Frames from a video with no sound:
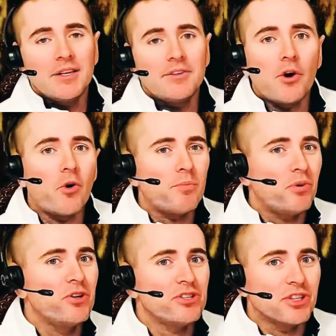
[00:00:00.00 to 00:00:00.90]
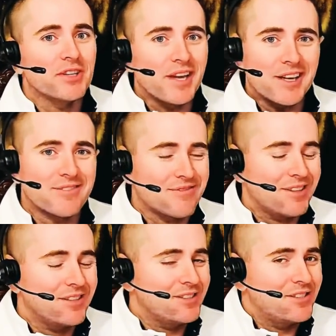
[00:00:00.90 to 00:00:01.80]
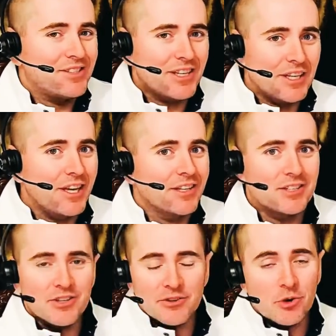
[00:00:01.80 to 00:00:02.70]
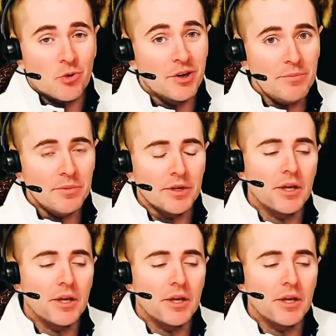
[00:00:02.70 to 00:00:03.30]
Don't push it. That can get just creepy.